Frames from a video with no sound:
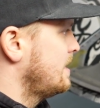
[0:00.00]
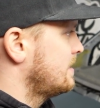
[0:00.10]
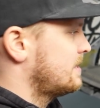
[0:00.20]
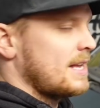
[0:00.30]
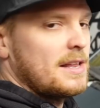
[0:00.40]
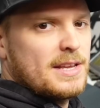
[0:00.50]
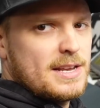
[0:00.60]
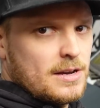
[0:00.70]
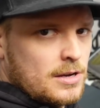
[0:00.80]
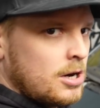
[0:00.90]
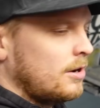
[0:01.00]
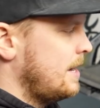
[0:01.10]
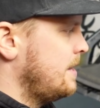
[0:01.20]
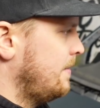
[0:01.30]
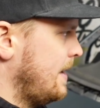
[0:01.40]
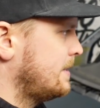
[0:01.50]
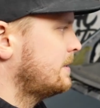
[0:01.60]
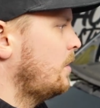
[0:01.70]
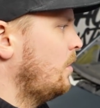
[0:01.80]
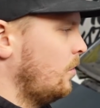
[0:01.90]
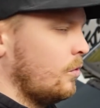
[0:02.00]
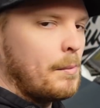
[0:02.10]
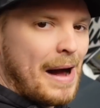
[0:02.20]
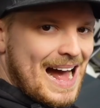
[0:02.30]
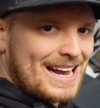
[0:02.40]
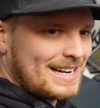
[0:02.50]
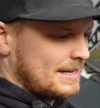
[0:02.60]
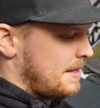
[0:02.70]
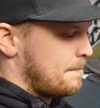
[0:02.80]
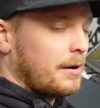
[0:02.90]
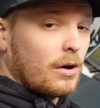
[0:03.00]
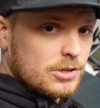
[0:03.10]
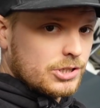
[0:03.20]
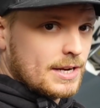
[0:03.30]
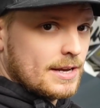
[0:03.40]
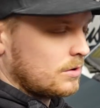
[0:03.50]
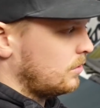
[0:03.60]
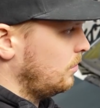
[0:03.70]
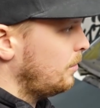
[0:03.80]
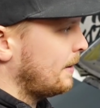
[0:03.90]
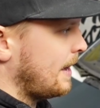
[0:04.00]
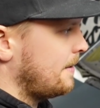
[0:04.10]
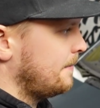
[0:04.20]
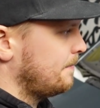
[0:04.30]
sanding and cutting this all back and then polishing it all up again.